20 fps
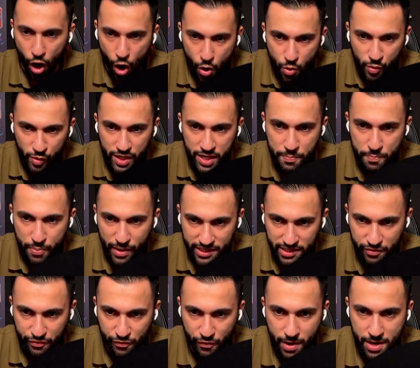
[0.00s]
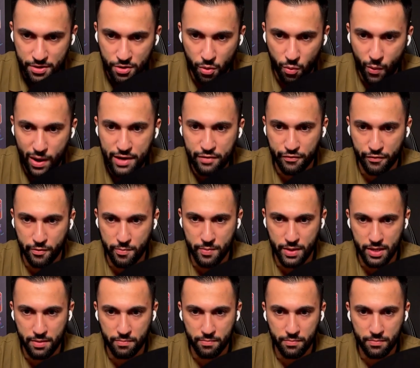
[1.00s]
only best friend away from
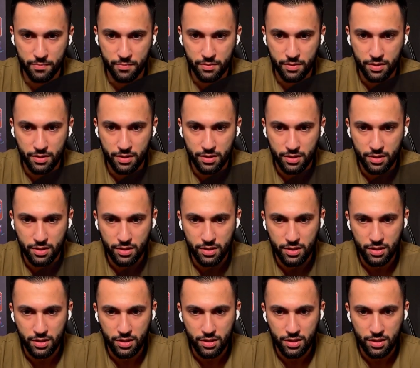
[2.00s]
him.